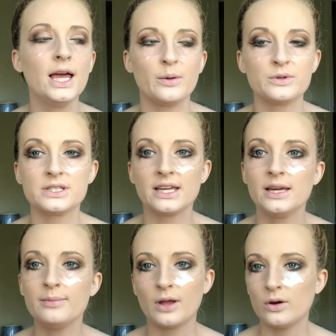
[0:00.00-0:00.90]
It was the
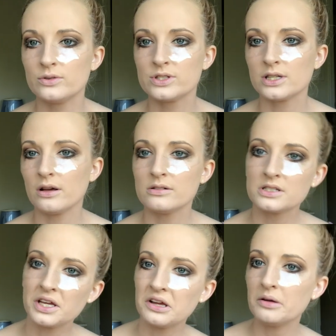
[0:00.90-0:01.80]
Hypnos. And I
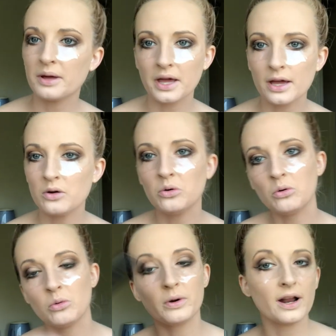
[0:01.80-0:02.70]
was like, okay,
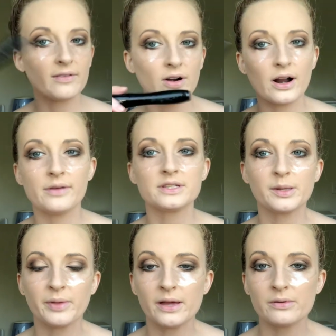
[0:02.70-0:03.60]
cool, whatever. And I was
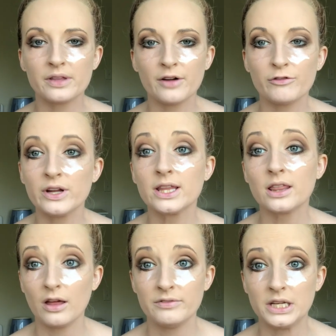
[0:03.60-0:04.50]
like playing with it. I
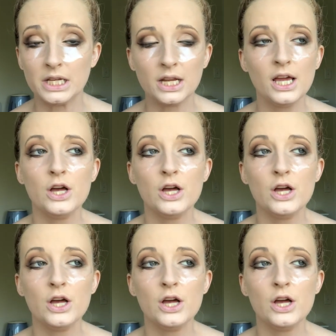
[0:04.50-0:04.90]
freaking loved it.